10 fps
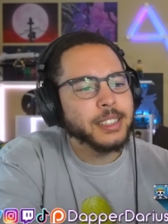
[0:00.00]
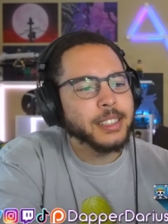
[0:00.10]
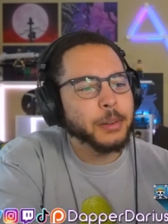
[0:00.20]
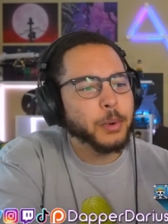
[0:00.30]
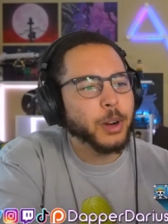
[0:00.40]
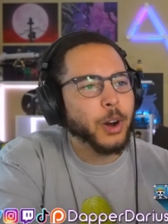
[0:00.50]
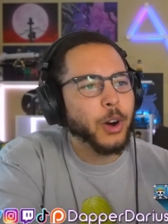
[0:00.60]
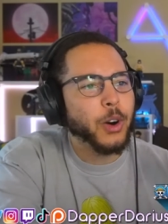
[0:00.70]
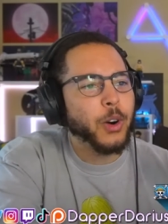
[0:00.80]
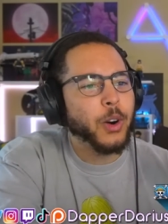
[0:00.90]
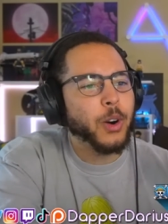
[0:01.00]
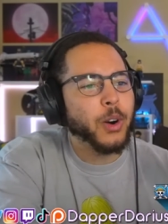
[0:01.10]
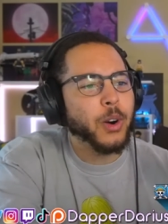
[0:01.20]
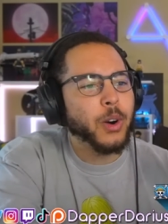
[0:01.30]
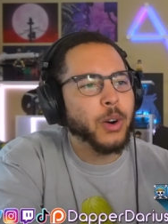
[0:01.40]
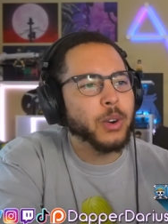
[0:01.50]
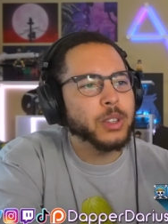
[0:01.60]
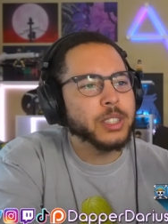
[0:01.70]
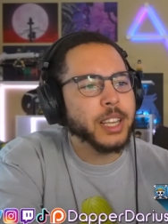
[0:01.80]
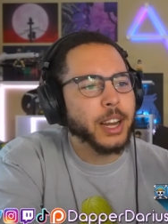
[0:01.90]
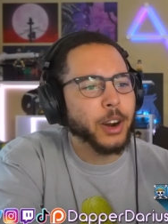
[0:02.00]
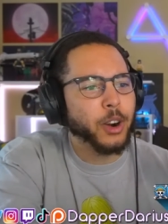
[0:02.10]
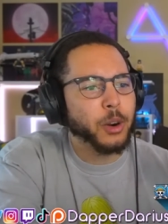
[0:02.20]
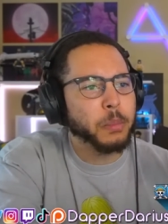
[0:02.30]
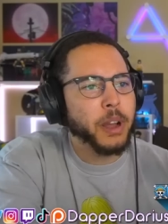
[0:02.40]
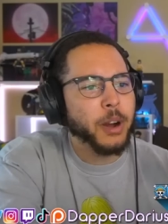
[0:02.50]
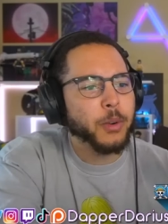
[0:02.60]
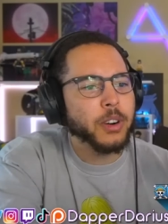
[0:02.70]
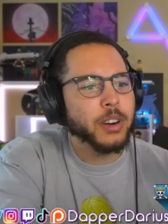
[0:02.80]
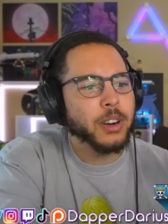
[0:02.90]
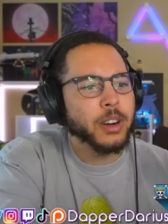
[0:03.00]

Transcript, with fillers: Yeah, what? Is that her power?